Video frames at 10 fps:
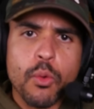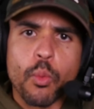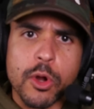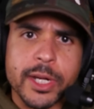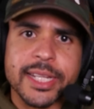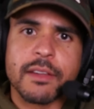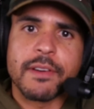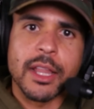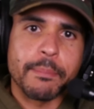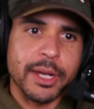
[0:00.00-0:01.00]
work and
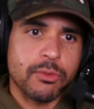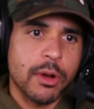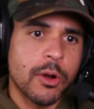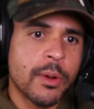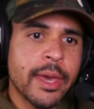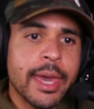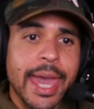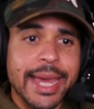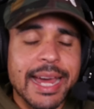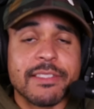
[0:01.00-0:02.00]
develop and grow
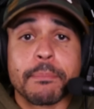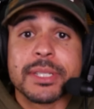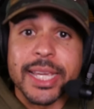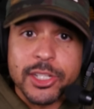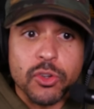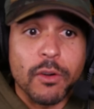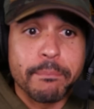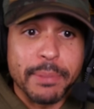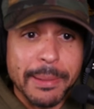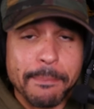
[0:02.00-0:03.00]
and have the potential
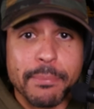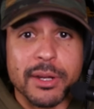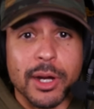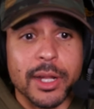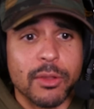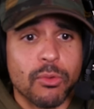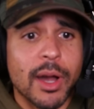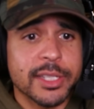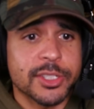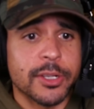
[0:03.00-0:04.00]
of being put on the
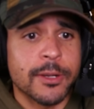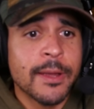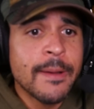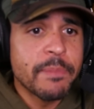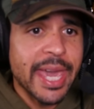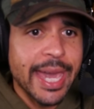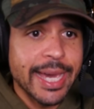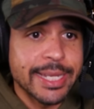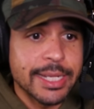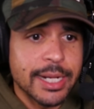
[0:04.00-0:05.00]
roster
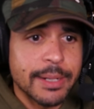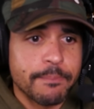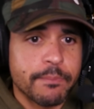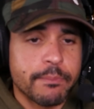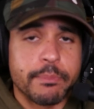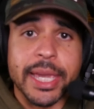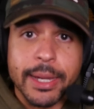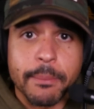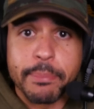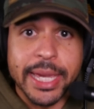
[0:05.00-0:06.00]
and
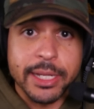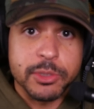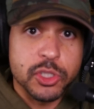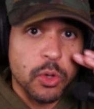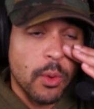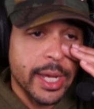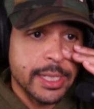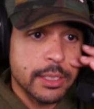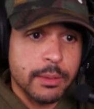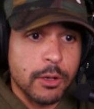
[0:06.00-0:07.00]
being
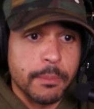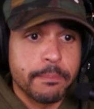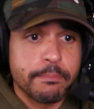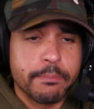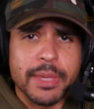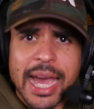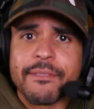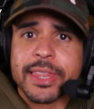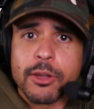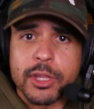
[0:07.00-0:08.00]
joined or
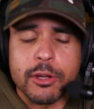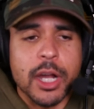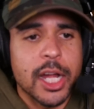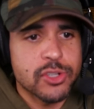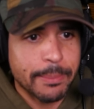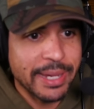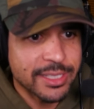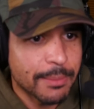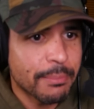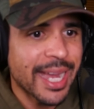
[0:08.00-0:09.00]
having their contract
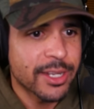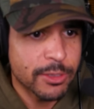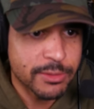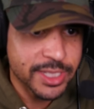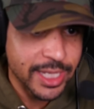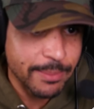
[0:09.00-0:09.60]
picked up by another team.